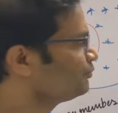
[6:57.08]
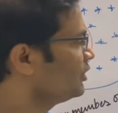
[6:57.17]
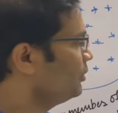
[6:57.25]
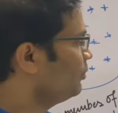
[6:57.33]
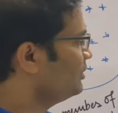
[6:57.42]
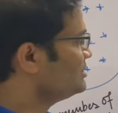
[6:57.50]

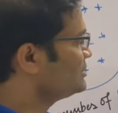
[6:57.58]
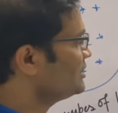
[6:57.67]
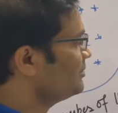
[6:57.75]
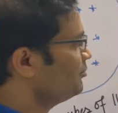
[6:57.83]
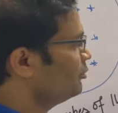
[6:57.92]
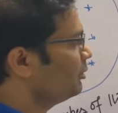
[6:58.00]
One is the
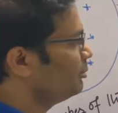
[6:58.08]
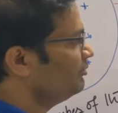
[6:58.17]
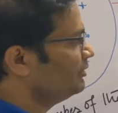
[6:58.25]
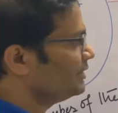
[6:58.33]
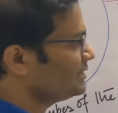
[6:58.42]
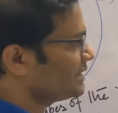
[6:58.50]

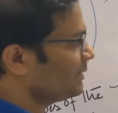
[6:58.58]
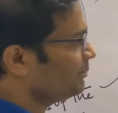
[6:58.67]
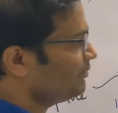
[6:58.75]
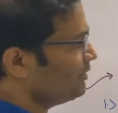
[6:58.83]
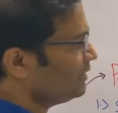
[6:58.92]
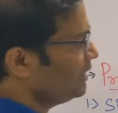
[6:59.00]
probability
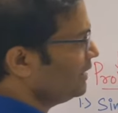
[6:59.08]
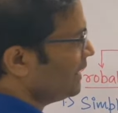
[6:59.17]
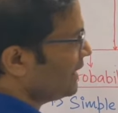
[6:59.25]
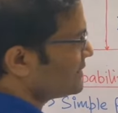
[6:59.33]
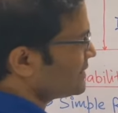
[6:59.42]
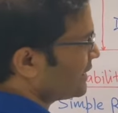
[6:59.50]
sampling and
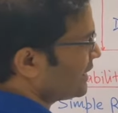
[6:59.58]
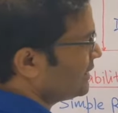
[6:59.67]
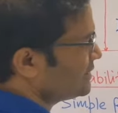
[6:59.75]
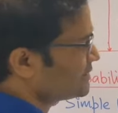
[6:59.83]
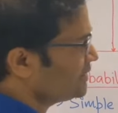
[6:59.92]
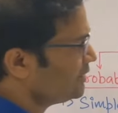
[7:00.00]
second is
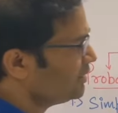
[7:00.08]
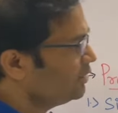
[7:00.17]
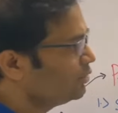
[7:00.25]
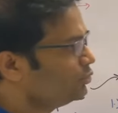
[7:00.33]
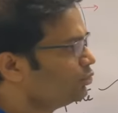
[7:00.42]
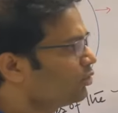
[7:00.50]
the
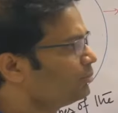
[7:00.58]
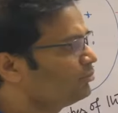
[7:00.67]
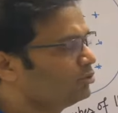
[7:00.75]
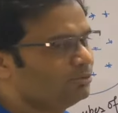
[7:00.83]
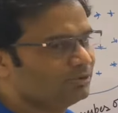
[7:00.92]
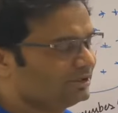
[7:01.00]

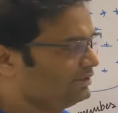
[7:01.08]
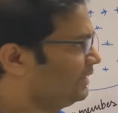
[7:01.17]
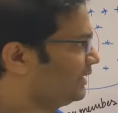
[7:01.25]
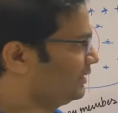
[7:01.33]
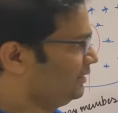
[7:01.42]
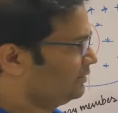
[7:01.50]
non-probability
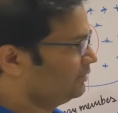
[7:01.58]
technique